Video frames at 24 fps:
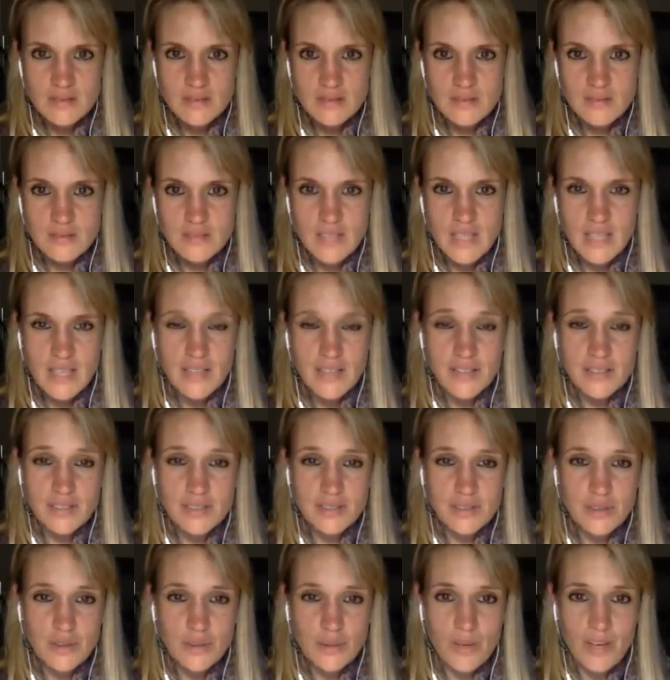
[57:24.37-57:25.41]
No, you're too
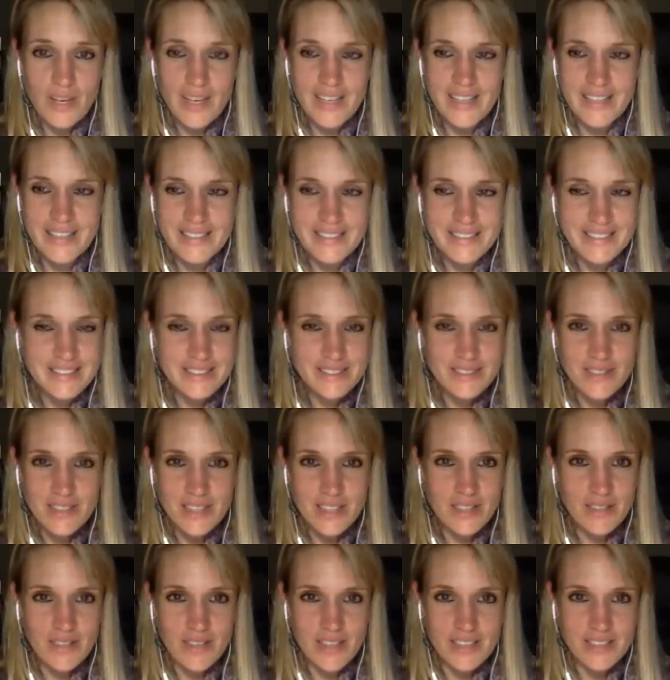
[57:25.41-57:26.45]
quiet. It's really
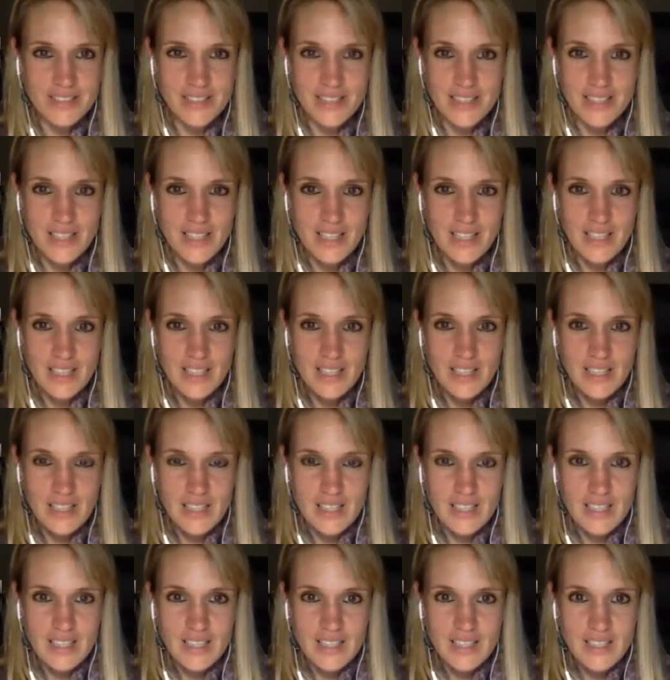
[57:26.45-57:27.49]
crazy.
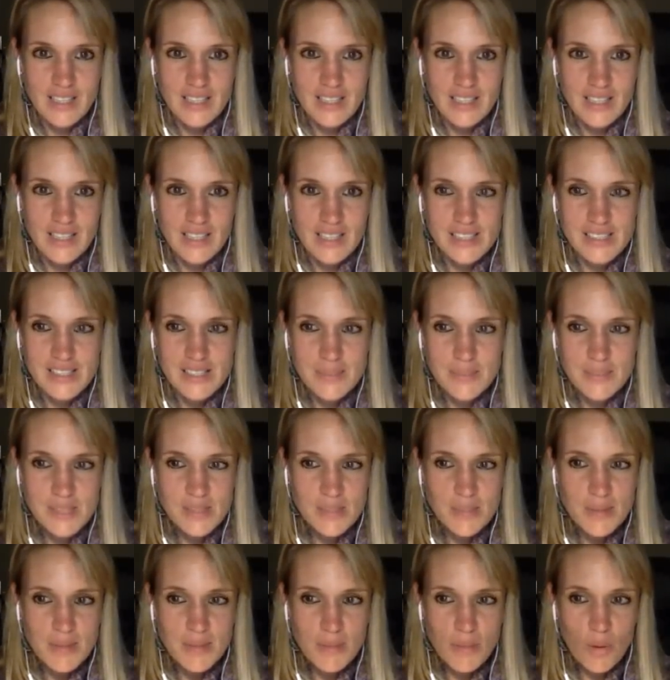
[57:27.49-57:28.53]
It seems to
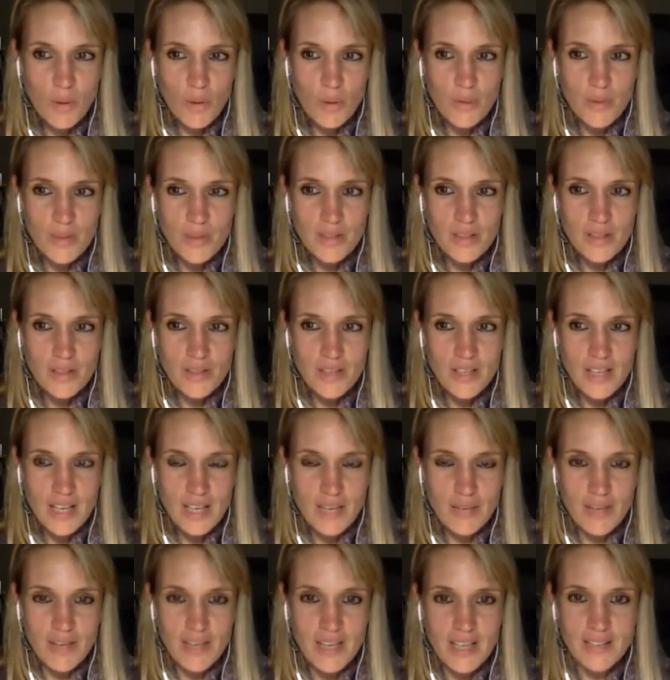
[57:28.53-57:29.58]
be more with you than
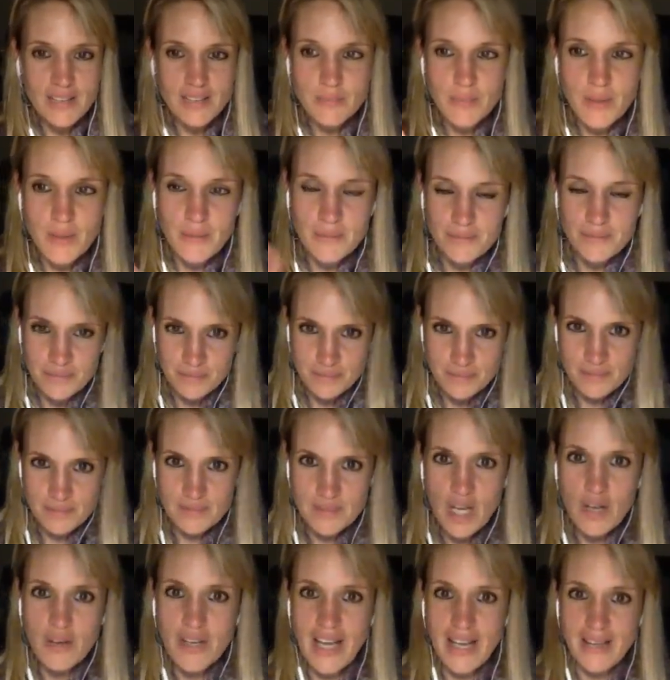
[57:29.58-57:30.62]
anyone else, but
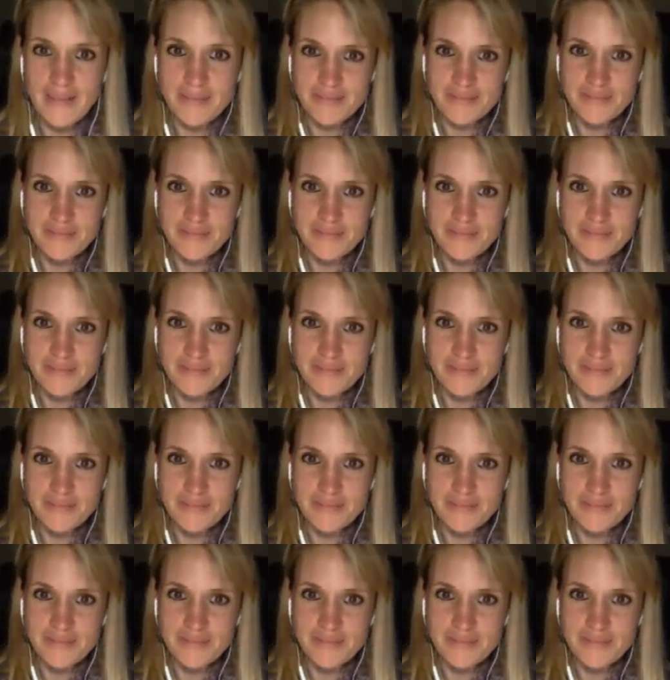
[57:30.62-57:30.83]
okay.